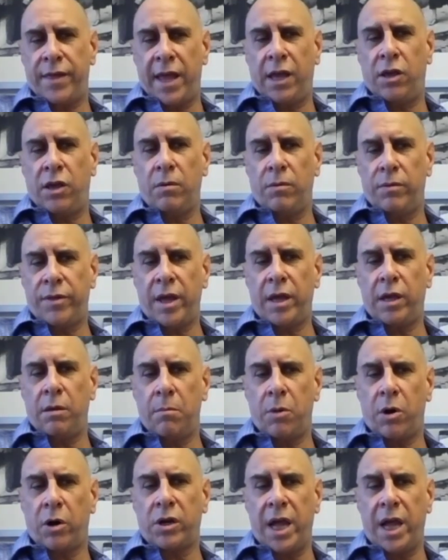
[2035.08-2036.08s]
you,
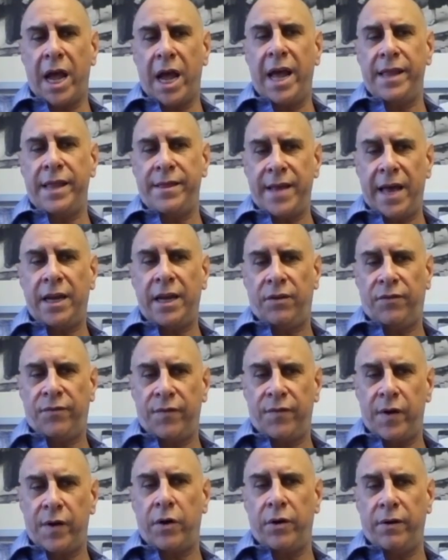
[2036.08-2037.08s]
Mark. Yeah, and that is
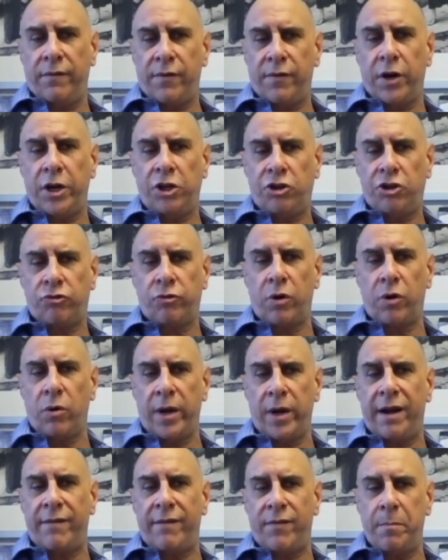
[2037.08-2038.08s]
very, very true. And
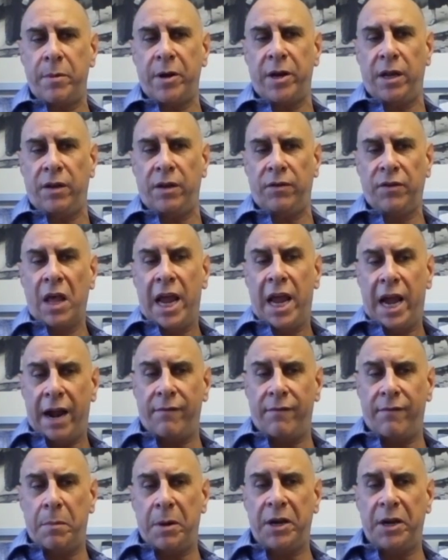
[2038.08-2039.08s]
everybody's
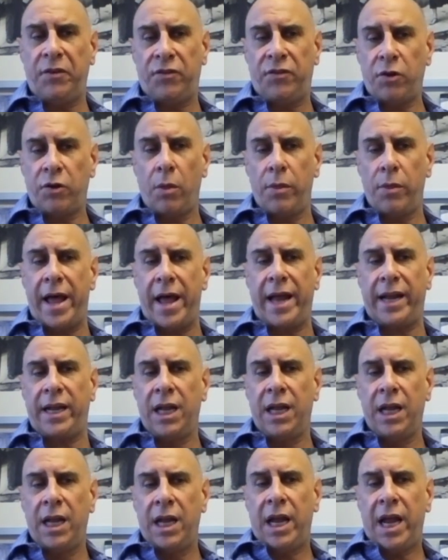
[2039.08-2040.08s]
told that.
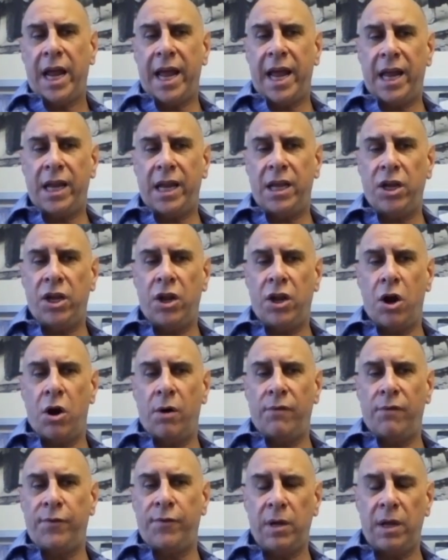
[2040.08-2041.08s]
And
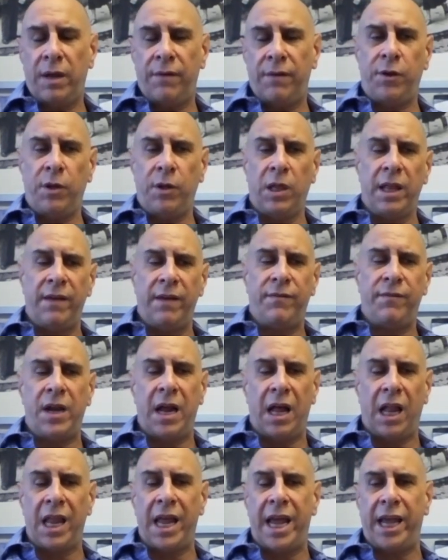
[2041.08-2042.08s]
if you live in
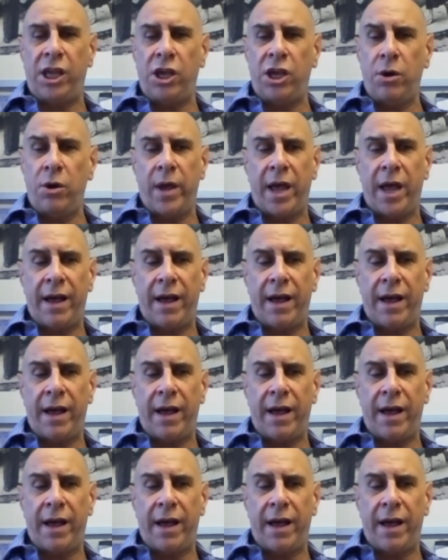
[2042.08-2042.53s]
LA, you have